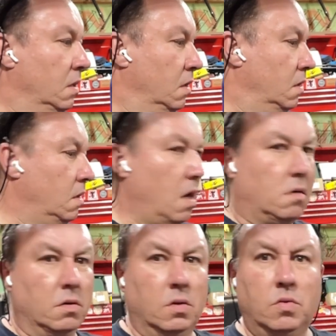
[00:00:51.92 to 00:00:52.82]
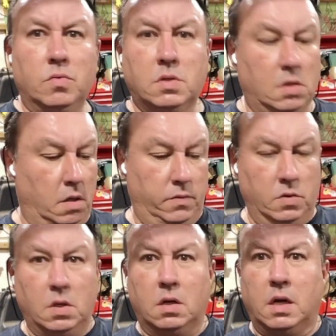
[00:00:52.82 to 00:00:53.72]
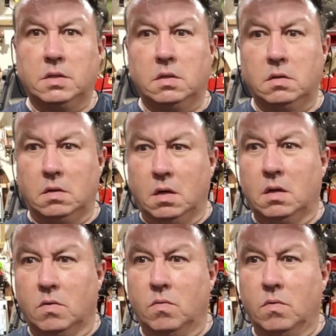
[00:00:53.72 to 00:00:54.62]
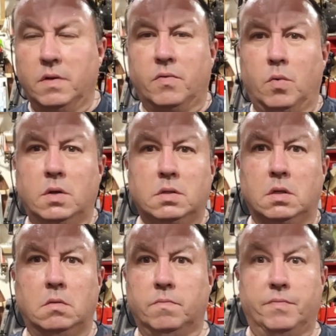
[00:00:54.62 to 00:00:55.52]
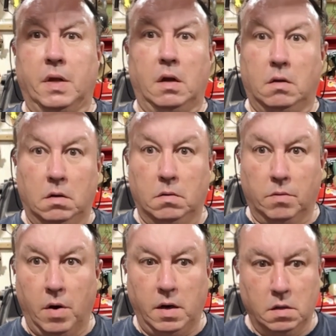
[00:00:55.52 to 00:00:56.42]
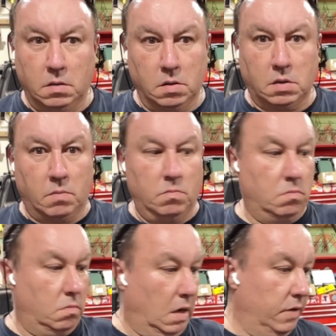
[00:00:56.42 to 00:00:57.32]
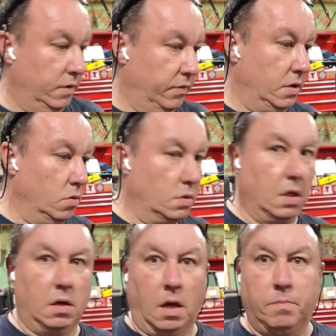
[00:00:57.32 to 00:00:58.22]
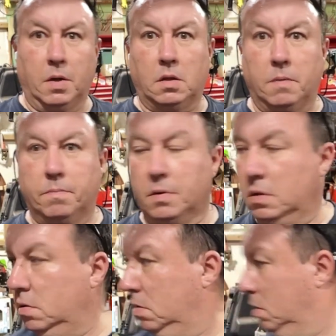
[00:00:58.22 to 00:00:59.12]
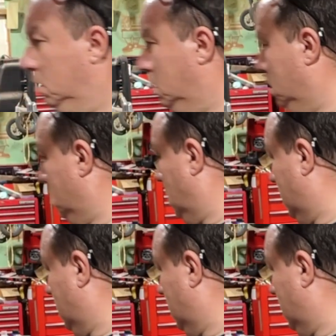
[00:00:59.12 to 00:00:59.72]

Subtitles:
knocker loose. I've used all kinds of different ones, and they all are great. There's some I haven't even used yet. I picked up, and I